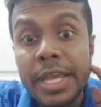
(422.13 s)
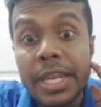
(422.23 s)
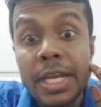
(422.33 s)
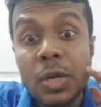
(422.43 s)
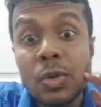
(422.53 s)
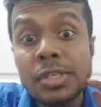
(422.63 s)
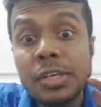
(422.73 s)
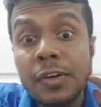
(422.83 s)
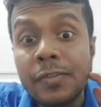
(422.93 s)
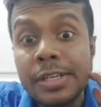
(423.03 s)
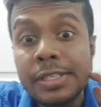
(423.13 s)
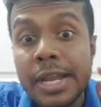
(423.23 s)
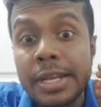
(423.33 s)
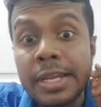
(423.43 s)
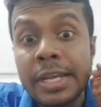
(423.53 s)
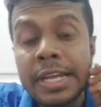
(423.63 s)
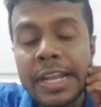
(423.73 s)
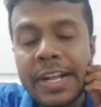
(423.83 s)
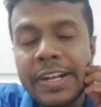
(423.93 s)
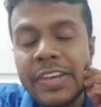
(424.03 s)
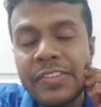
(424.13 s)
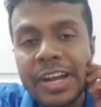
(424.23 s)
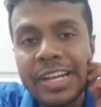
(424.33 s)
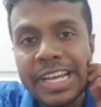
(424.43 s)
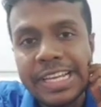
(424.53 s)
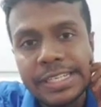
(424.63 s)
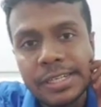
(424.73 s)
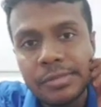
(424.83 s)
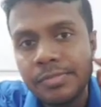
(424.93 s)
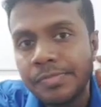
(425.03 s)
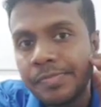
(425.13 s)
Irregular surface and ill-defined edge.